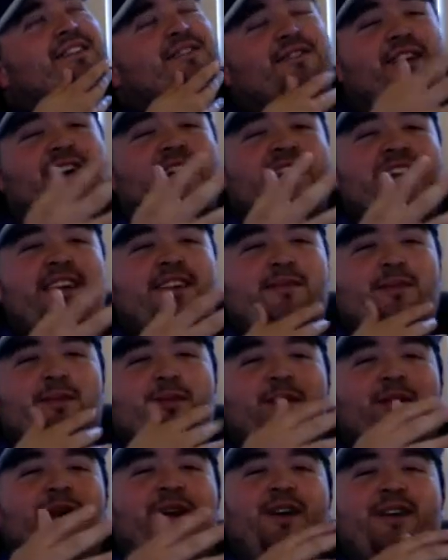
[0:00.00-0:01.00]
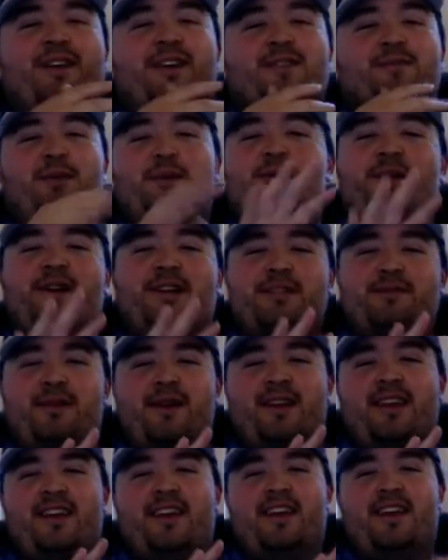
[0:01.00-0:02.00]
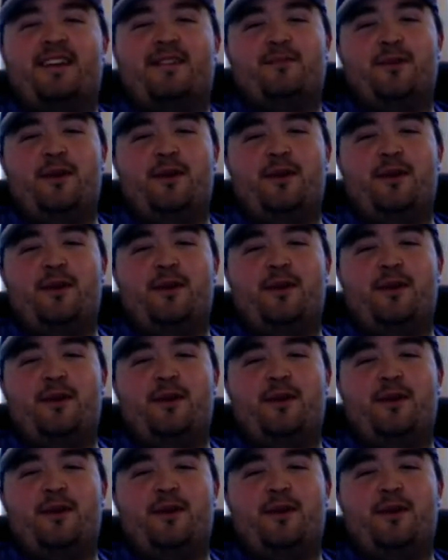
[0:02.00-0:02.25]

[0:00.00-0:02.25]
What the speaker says: funny because we weren't expecting it.